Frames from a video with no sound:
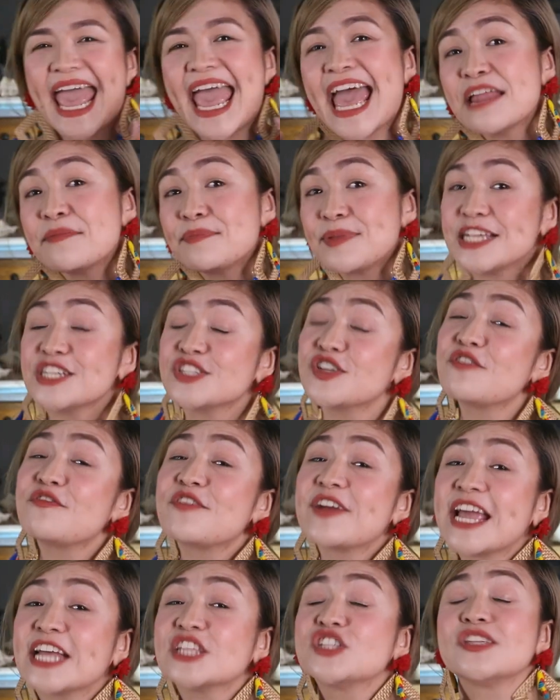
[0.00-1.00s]
And please don't
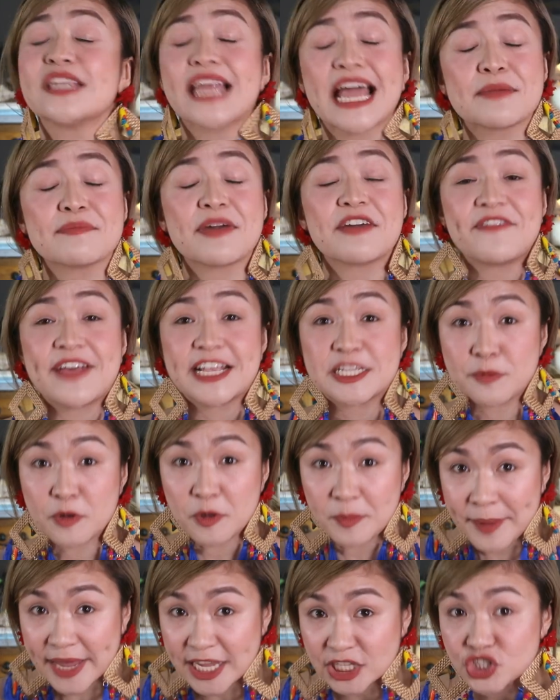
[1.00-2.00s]
forget to like my
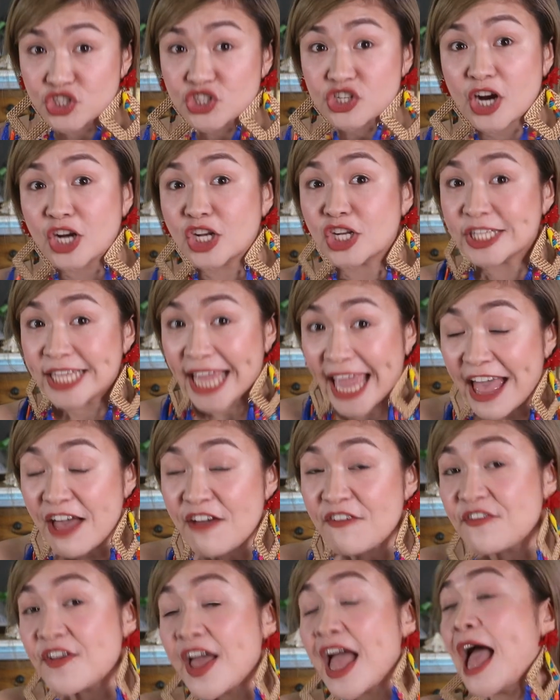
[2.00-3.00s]
Facebook page, Charlotte
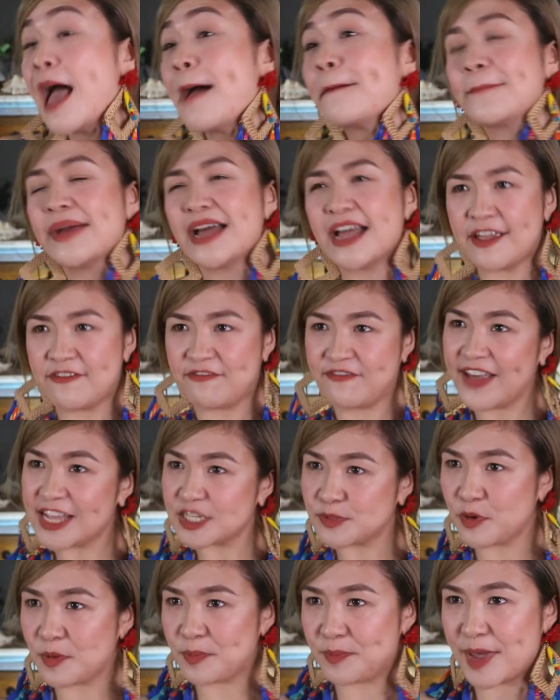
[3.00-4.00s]
F. My
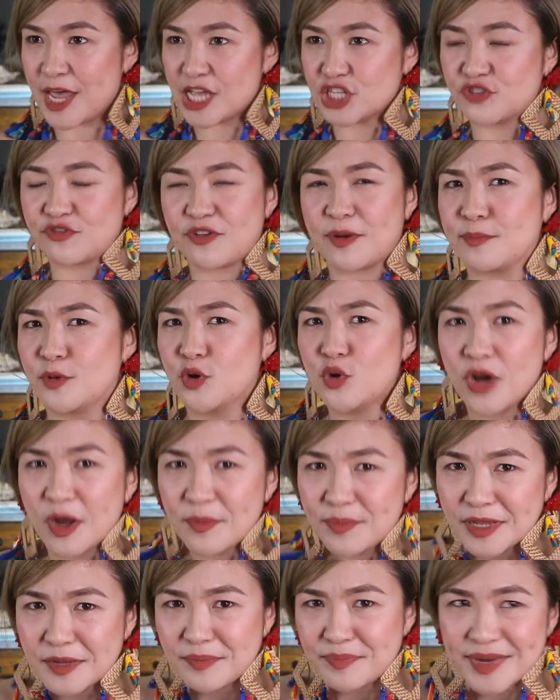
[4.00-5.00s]
Facebook page from
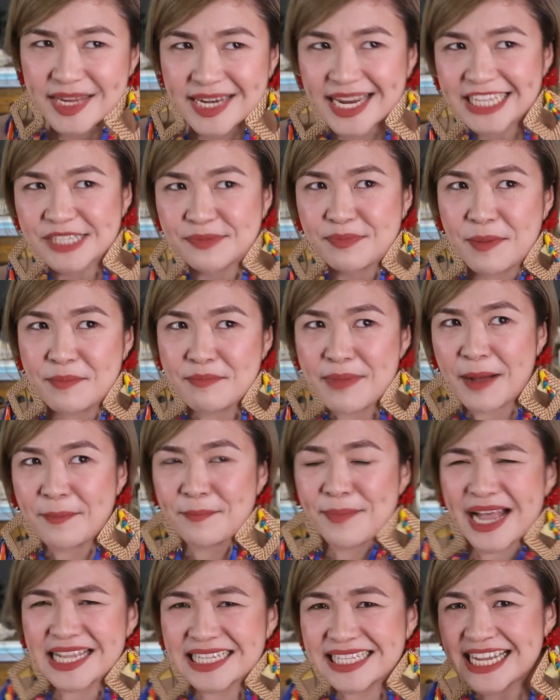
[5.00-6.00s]
Lugaw, Pilipinas,
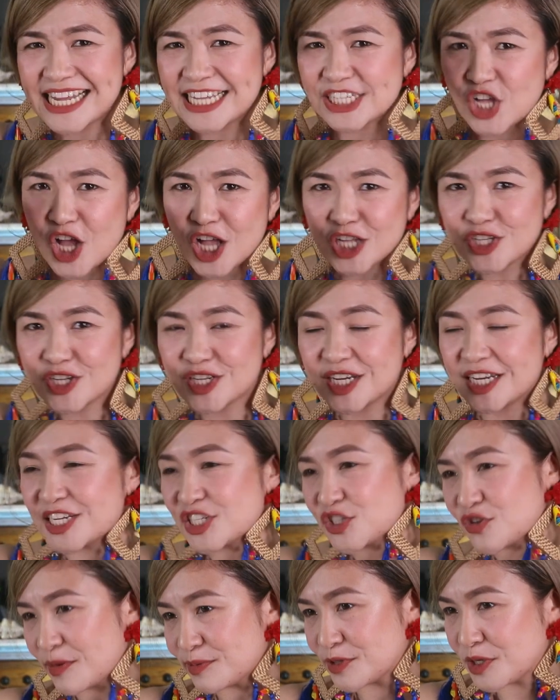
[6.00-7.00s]
Bambang, Pasig is also in the
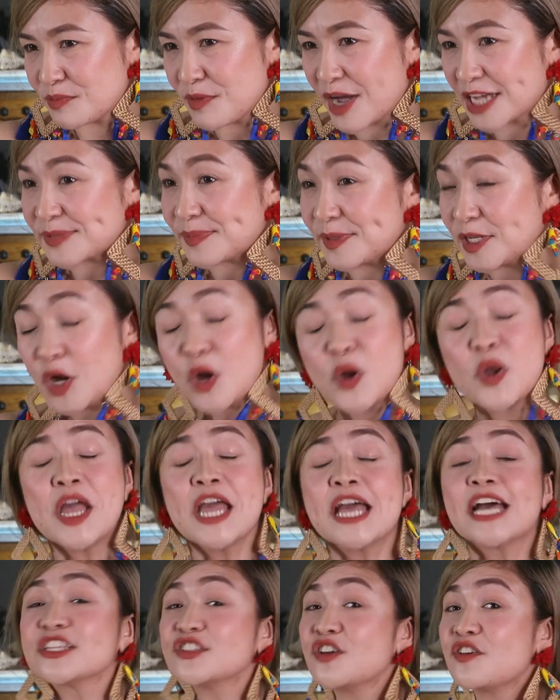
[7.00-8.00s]
description box below.
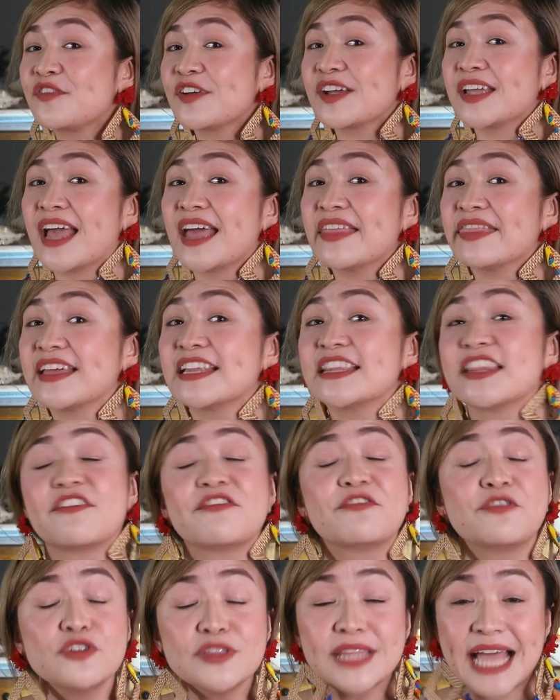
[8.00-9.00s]
Don't forget that
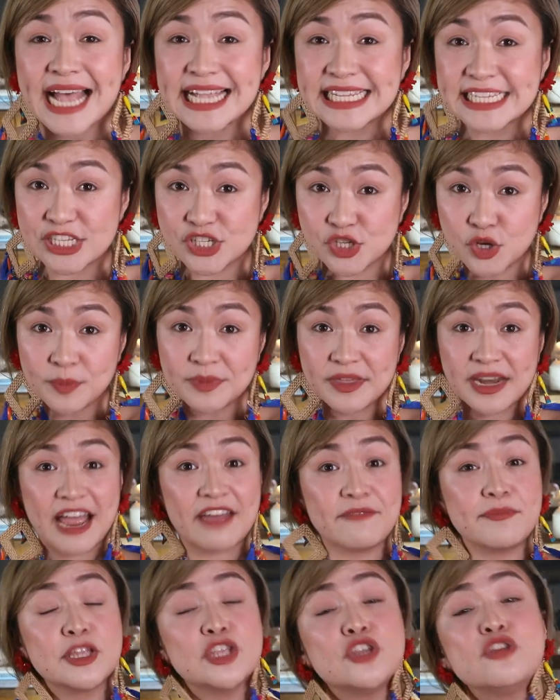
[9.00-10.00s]
the fruit acid soap that
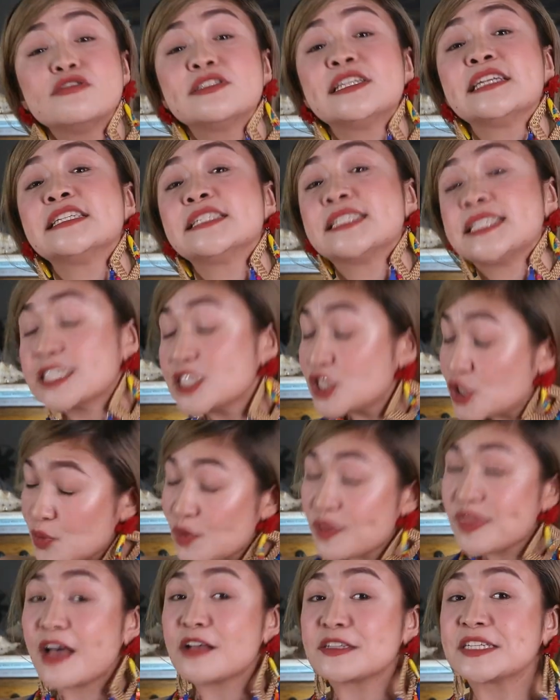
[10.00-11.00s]
I've been using since
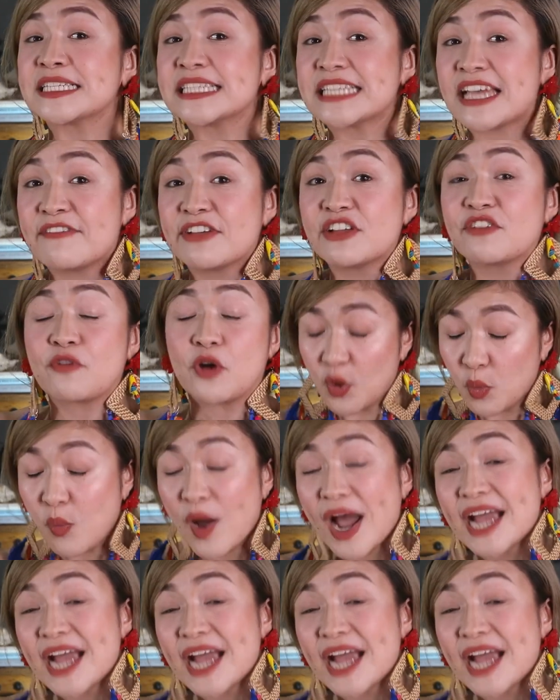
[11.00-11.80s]
2007 for